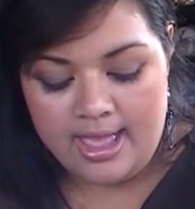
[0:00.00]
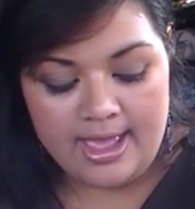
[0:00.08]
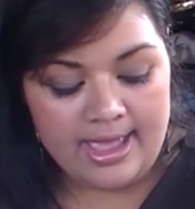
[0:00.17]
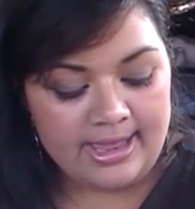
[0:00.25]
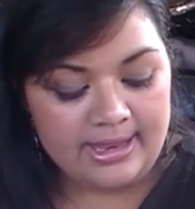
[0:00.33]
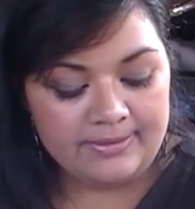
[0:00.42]

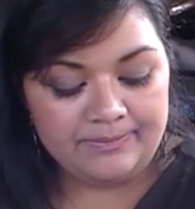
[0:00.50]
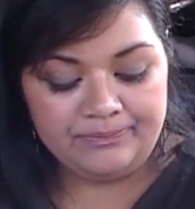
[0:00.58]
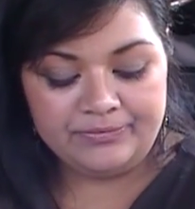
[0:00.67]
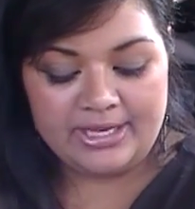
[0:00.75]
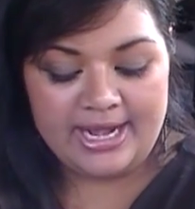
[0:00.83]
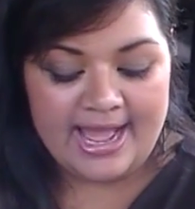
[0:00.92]

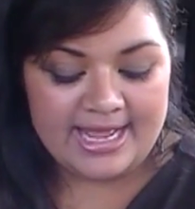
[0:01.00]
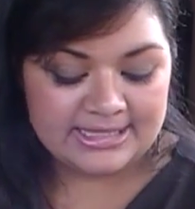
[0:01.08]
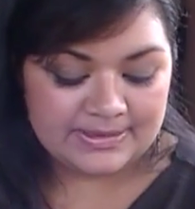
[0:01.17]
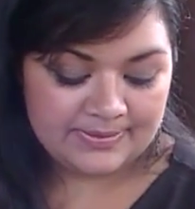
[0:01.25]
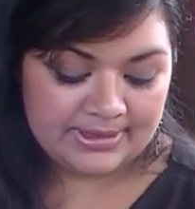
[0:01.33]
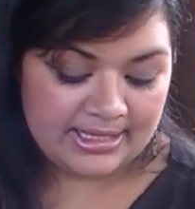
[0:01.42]
And the
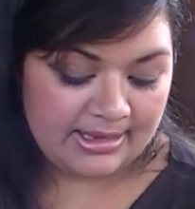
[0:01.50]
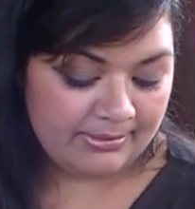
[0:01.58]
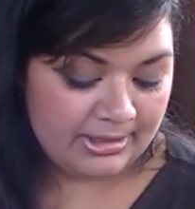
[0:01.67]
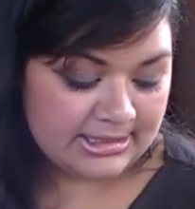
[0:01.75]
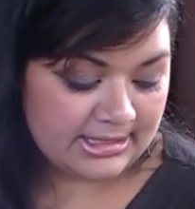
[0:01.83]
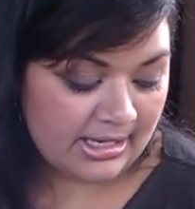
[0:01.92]
last one that I'm
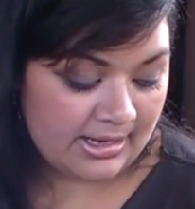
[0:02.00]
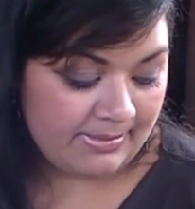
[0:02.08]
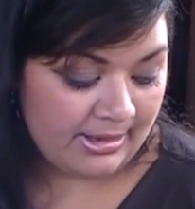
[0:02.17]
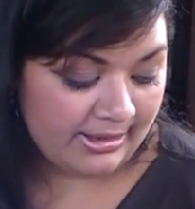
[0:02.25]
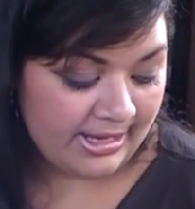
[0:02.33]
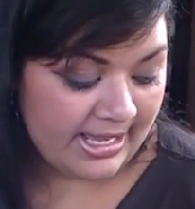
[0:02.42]
going to talk
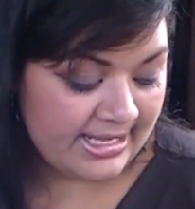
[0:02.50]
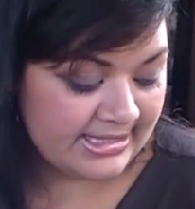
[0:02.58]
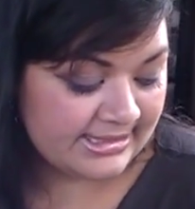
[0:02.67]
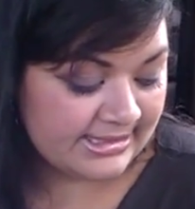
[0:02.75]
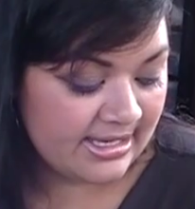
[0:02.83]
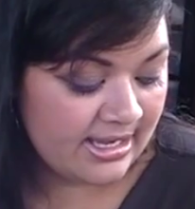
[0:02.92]
about
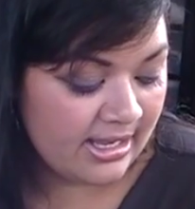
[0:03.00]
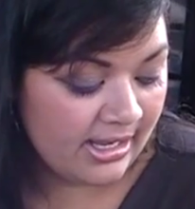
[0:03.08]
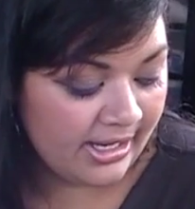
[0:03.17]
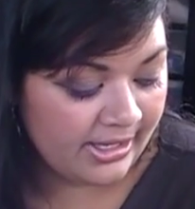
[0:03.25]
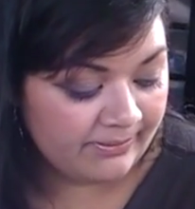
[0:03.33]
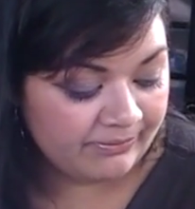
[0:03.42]
is
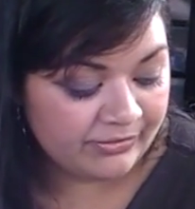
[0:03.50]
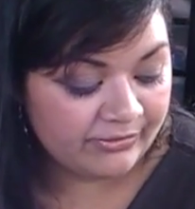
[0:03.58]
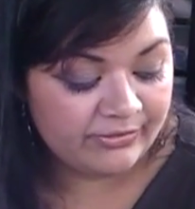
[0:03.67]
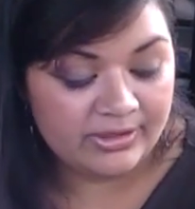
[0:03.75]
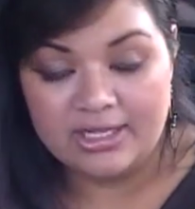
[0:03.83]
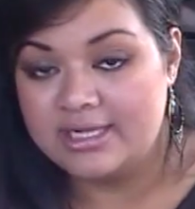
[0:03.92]

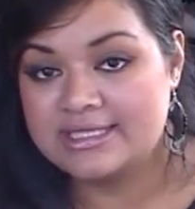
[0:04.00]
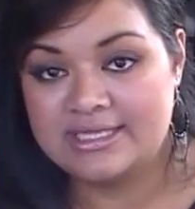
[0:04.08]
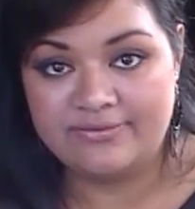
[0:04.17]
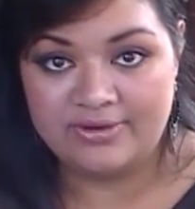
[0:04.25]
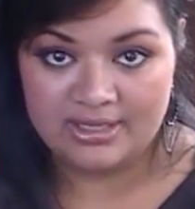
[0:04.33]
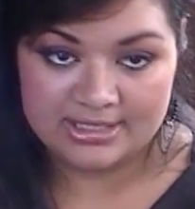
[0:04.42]
Veluxe
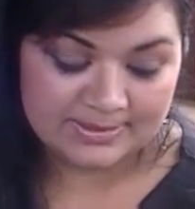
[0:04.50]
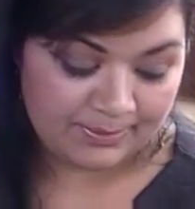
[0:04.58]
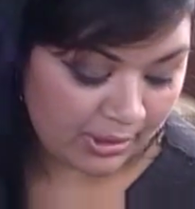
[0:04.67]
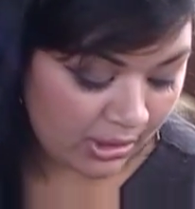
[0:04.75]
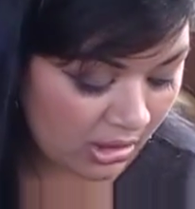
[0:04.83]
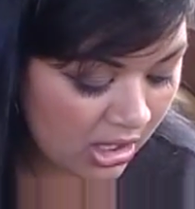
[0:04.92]
and Veluxe
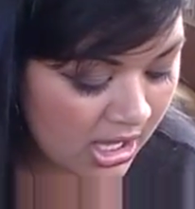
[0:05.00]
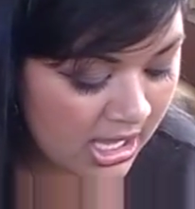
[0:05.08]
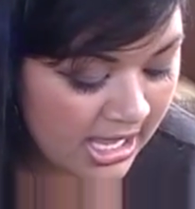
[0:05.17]
Pearl.